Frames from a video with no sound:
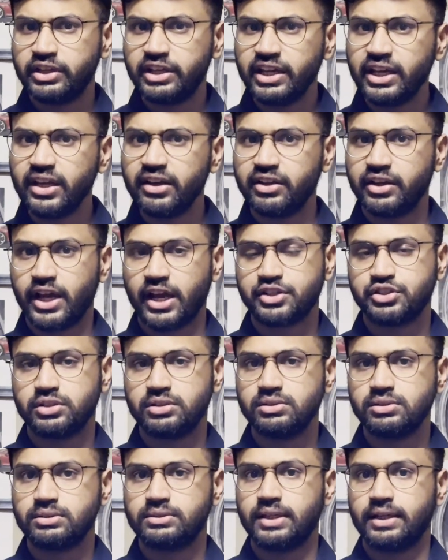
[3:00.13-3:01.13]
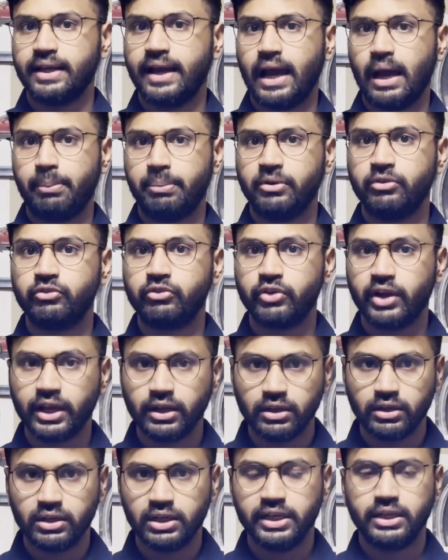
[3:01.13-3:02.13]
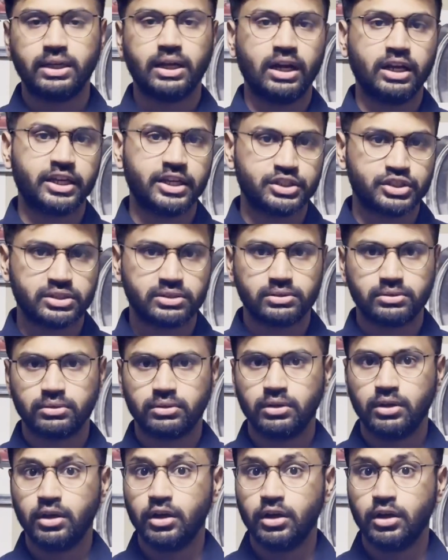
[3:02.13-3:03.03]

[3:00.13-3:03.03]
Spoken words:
key reactions that happen regularly in our kitchens.